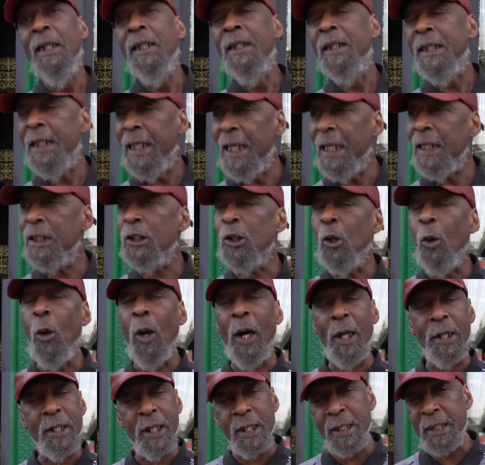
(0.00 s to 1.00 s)
needs to
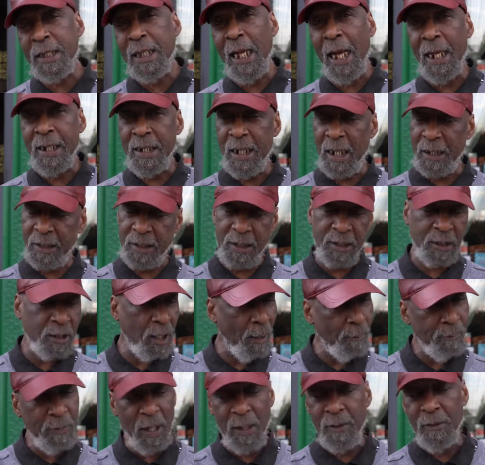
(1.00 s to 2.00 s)
understand that
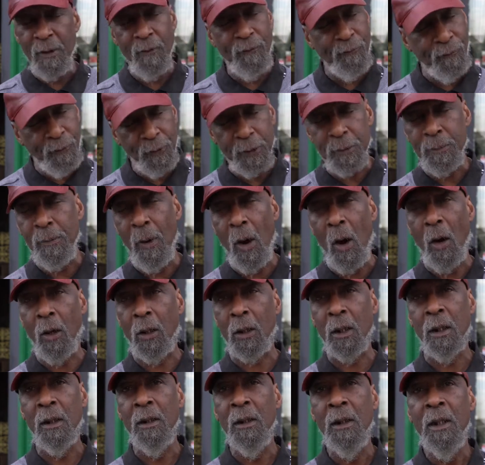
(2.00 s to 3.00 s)
sometimes in
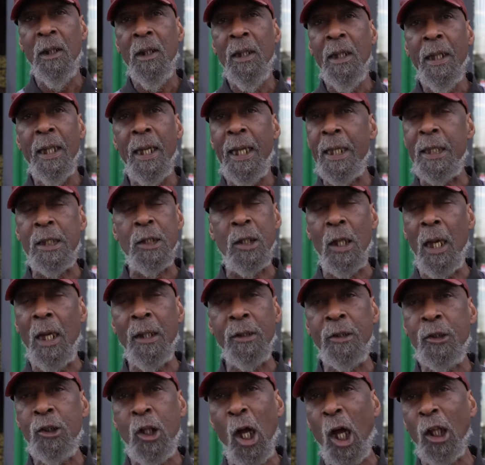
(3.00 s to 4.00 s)
football, it's
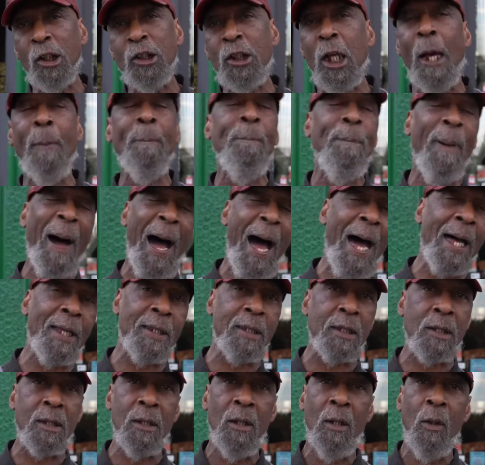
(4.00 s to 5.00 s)
touch and
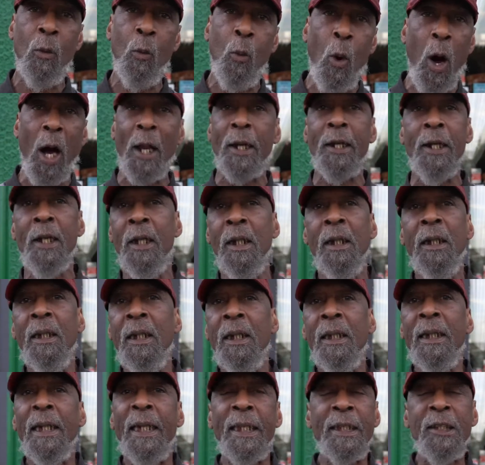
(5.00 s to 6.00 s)
pass. One,
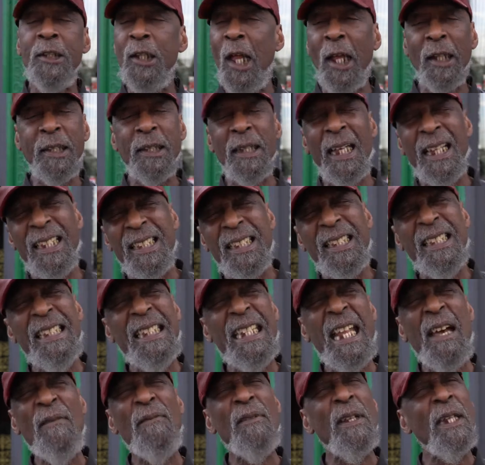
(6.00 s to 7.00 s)
it's not. It's
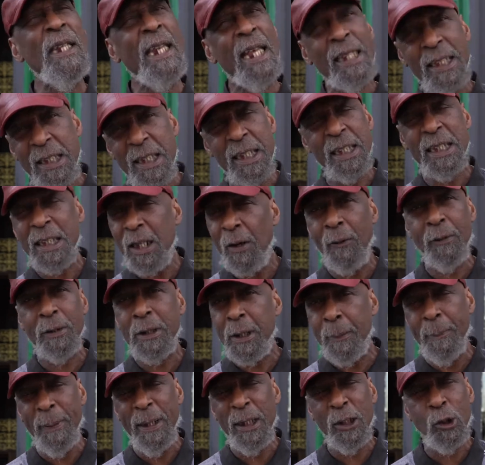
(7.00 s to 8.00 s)
never necessary
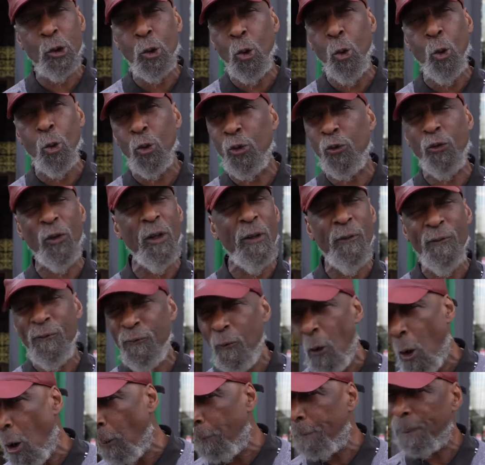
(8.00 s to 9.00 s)
to be 2, 3,
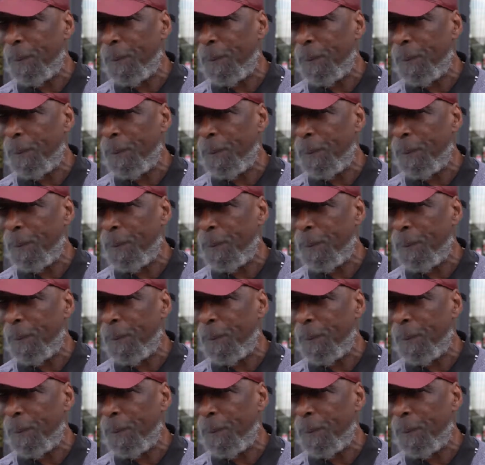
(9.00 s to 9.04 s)
4